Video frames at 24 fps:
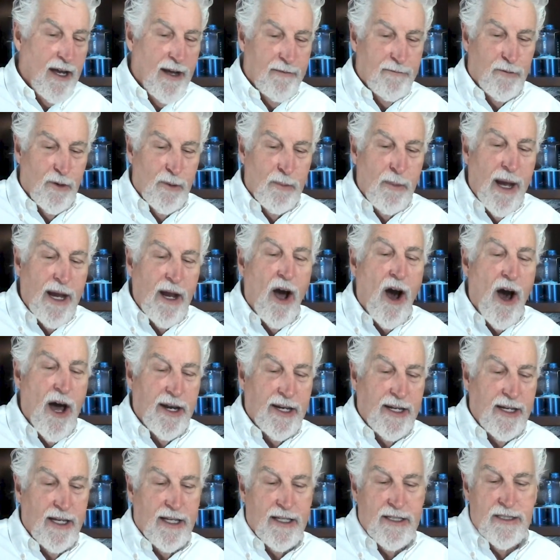for my
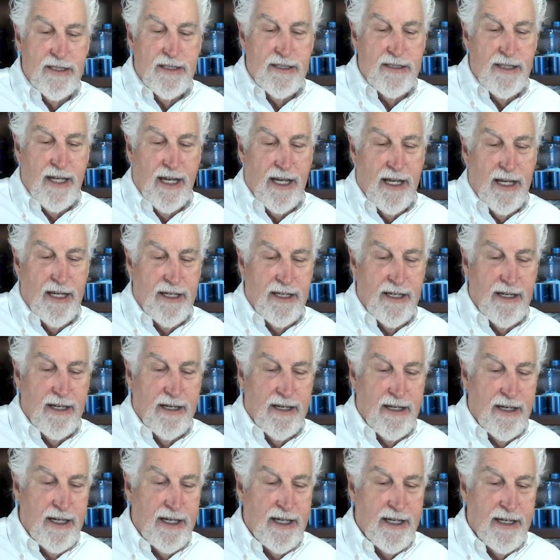audience.
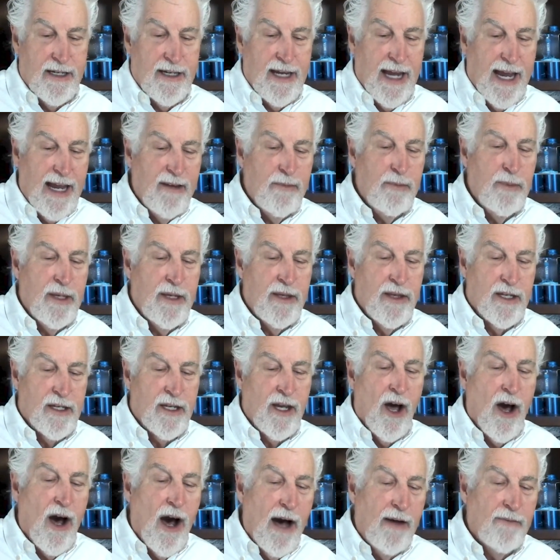And he gave me the
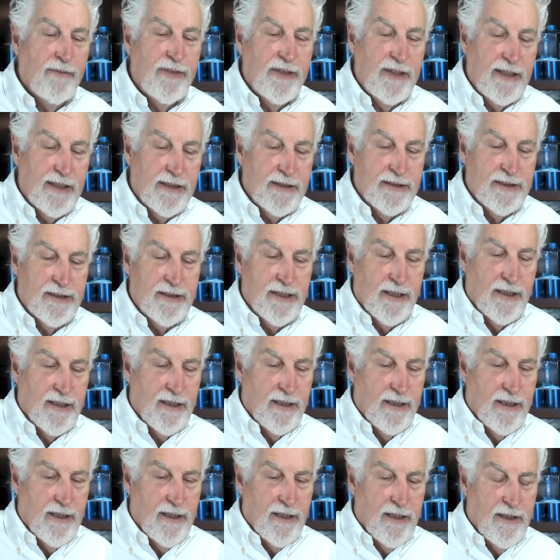confidence
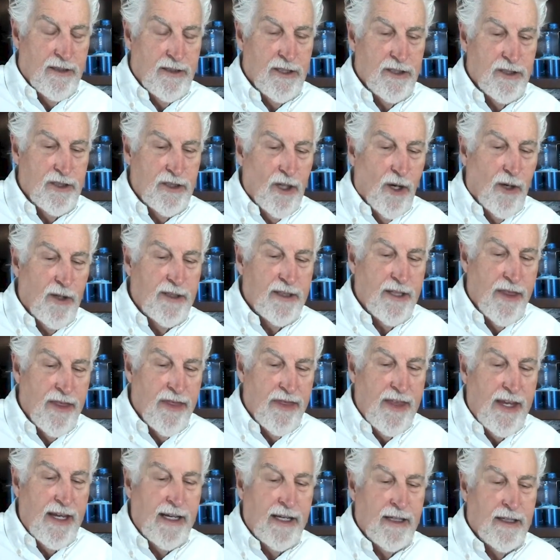to start to
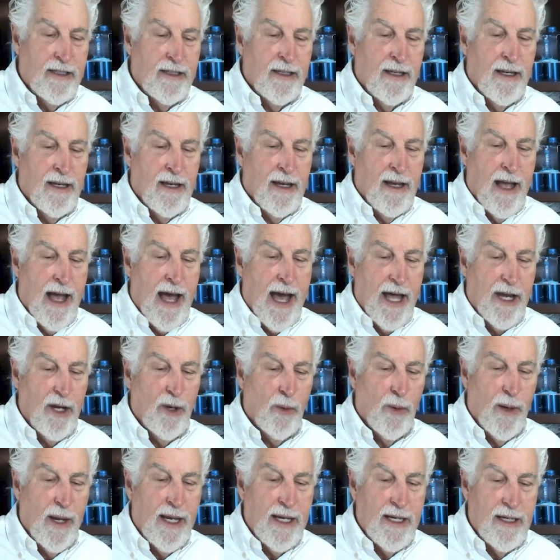think, how
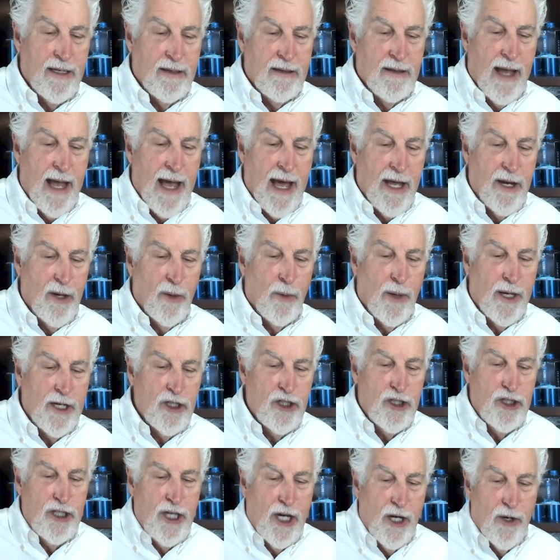do I
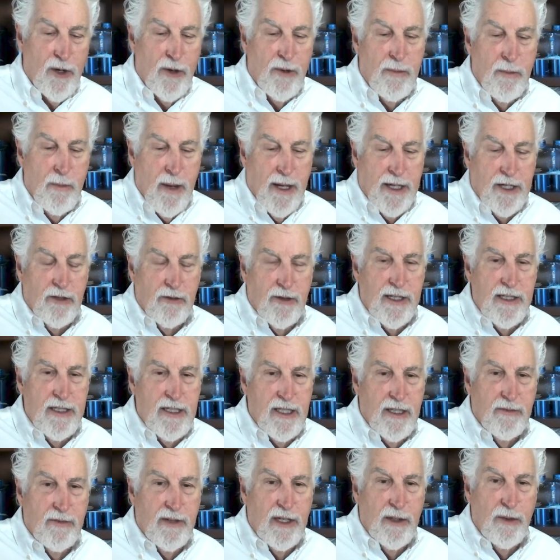share my
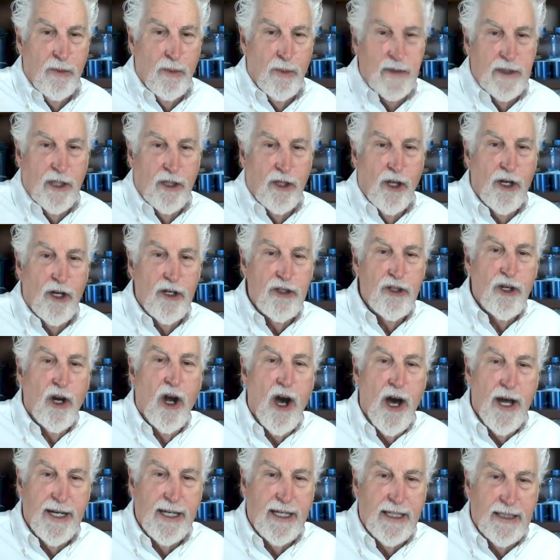creativity with a larger
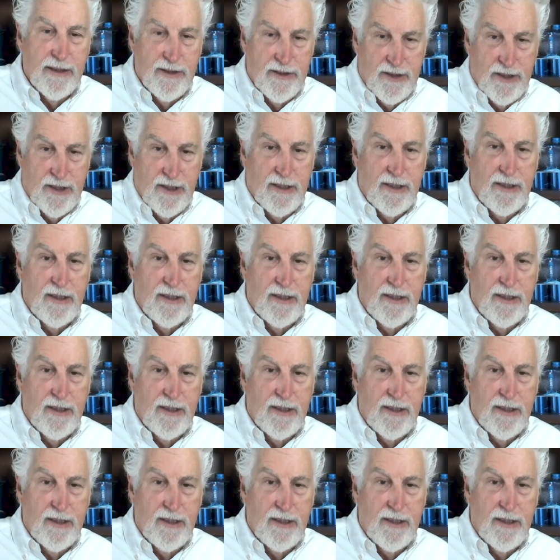audience?